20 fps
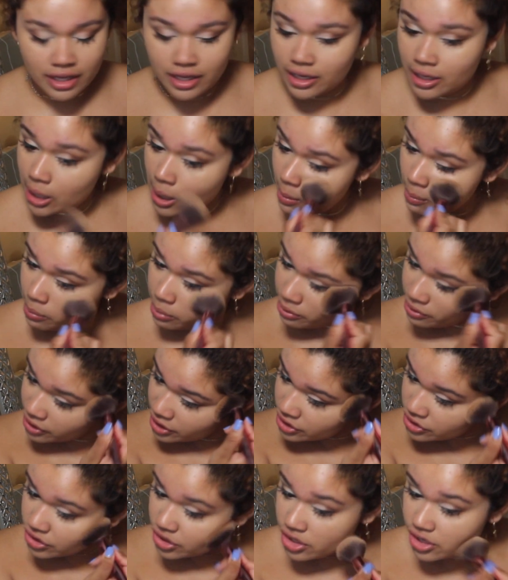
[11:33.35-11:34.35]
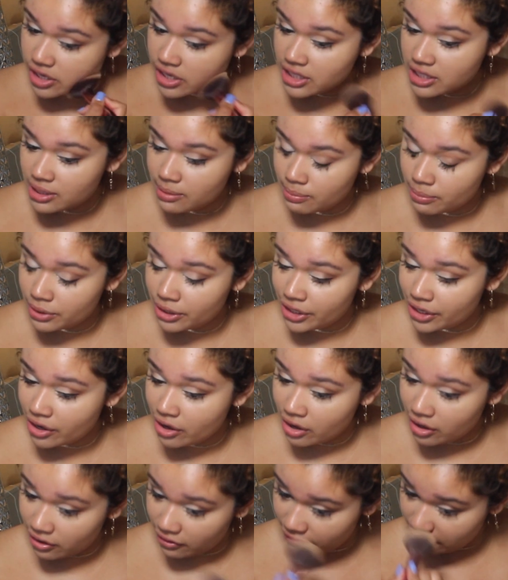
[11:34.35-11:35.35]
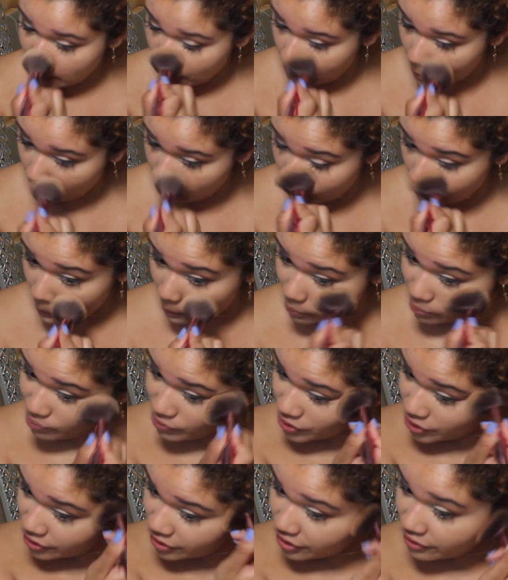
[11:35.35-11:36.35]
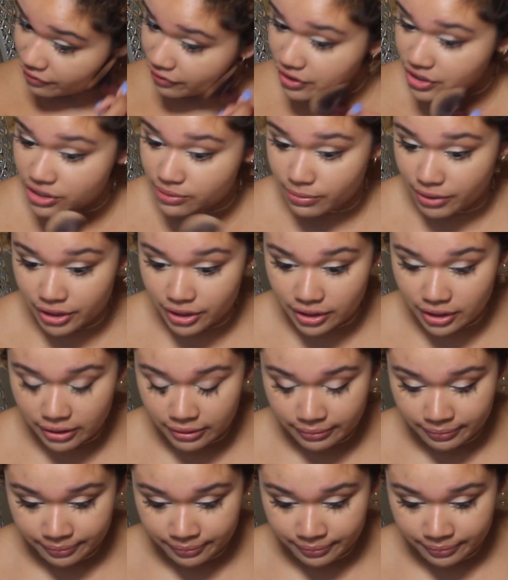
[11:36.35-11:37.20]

And I'm pretty sure you get some money off your first month.